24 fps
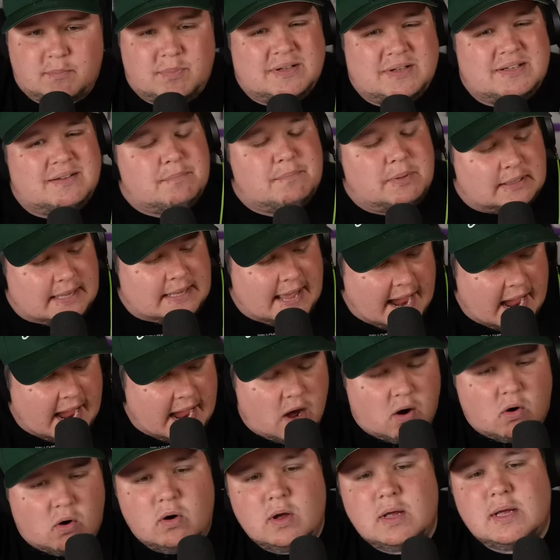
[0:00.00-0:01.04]
But
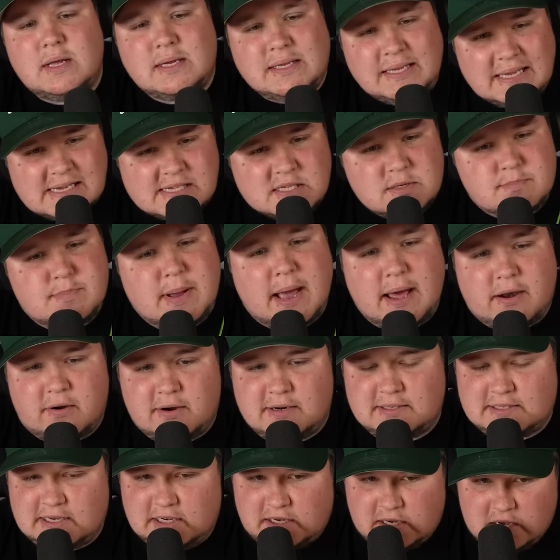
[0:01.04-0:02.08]
Belal gets better
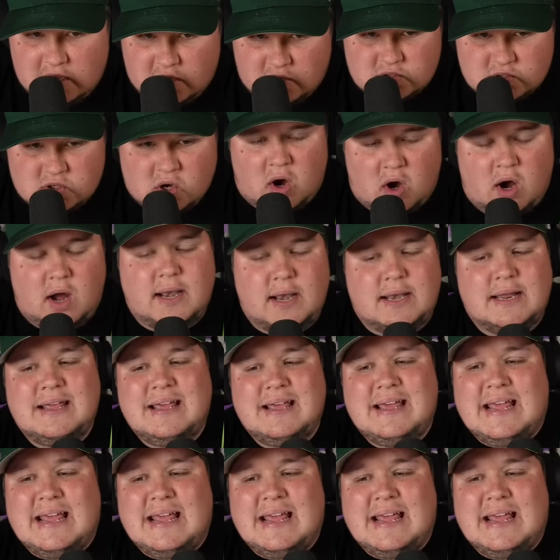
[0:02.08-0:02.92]
as it goes on.